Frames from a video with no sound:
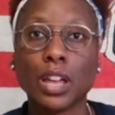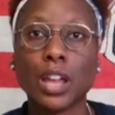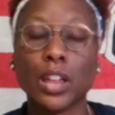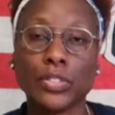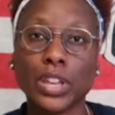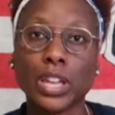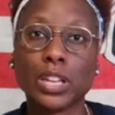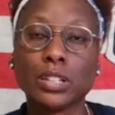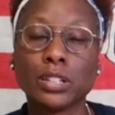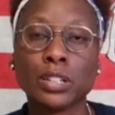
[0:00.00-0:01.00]
And
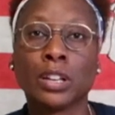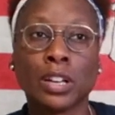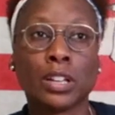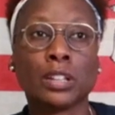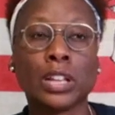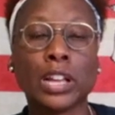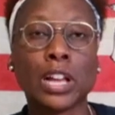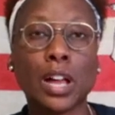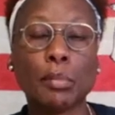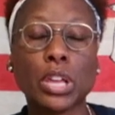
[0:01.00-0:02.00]
then they
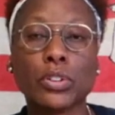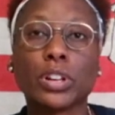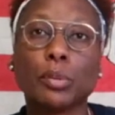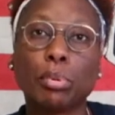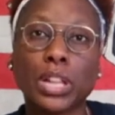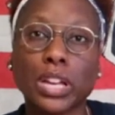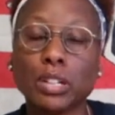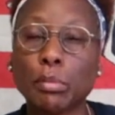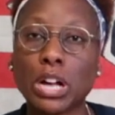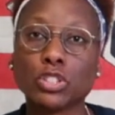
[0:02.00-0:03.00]
come here and complain
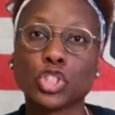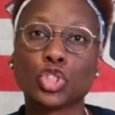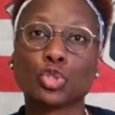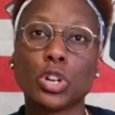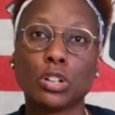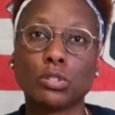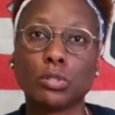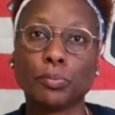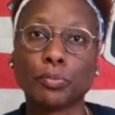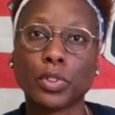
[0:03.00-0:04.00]
about a struggle.
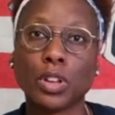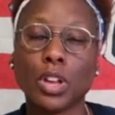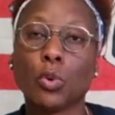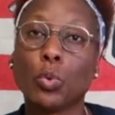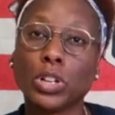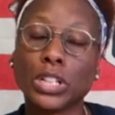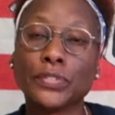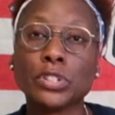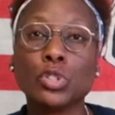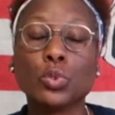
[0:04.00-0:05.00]
Well,
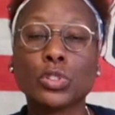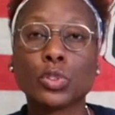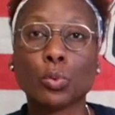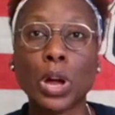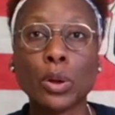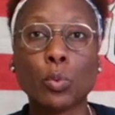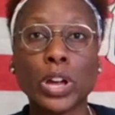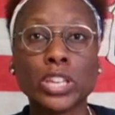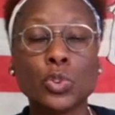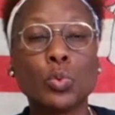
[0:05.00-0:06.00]
if you do it the right
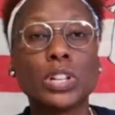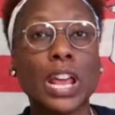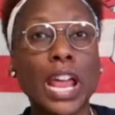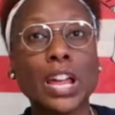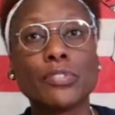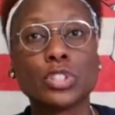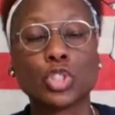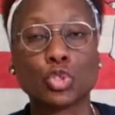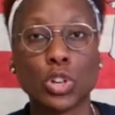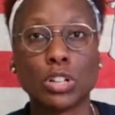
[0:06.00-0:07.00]
way, you wouldn't have the
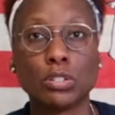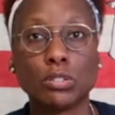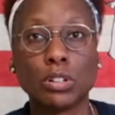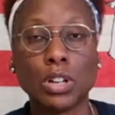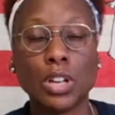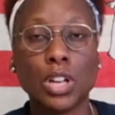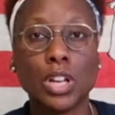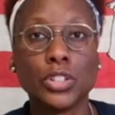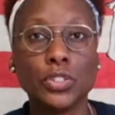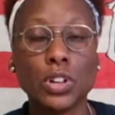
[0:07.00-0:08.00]
struggle,
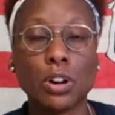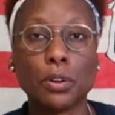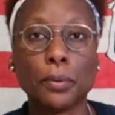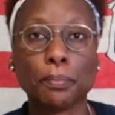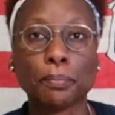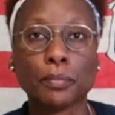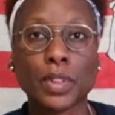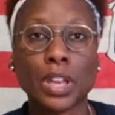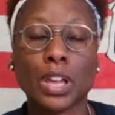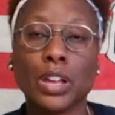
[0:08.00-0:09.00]
you know.
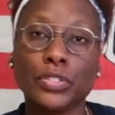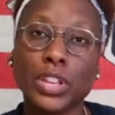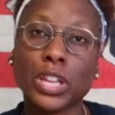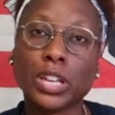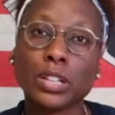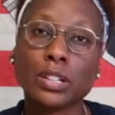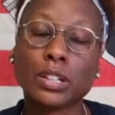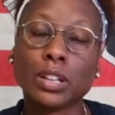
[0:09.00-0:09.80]
And then